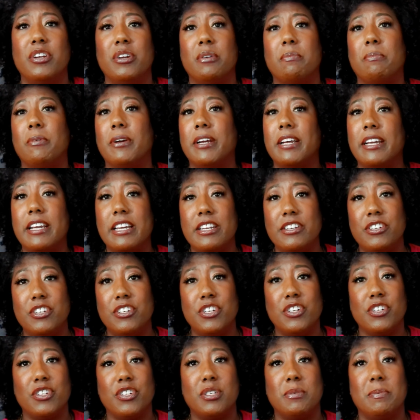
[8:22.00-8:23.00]
you're bringing
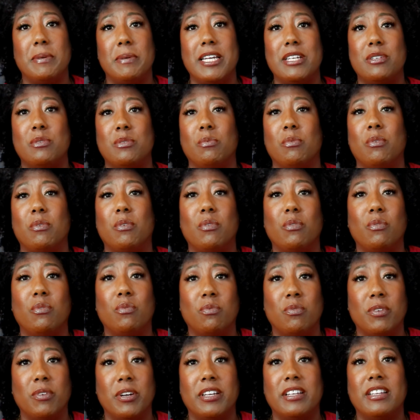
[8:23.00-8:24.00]
into your space will
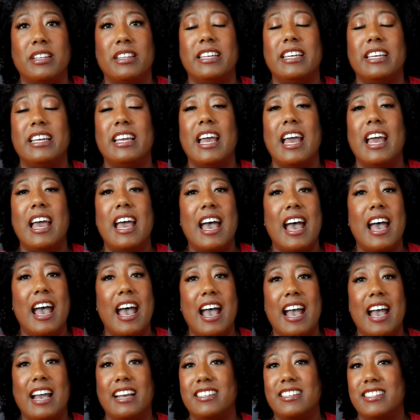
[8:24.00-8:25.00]
really
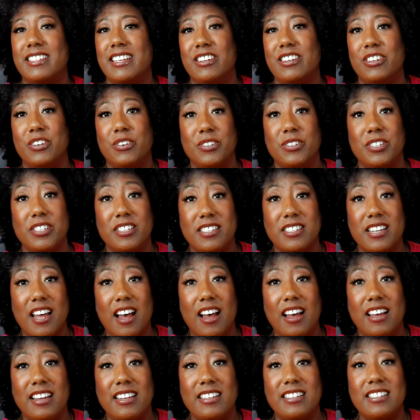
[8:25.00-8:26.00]
accent your
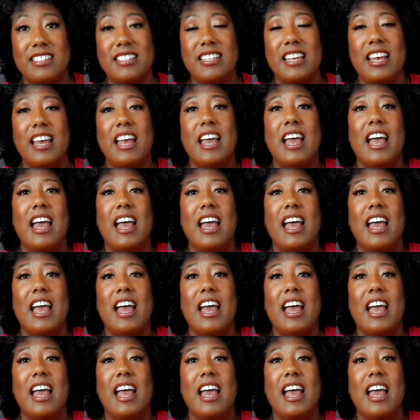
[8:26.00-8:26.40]
designs.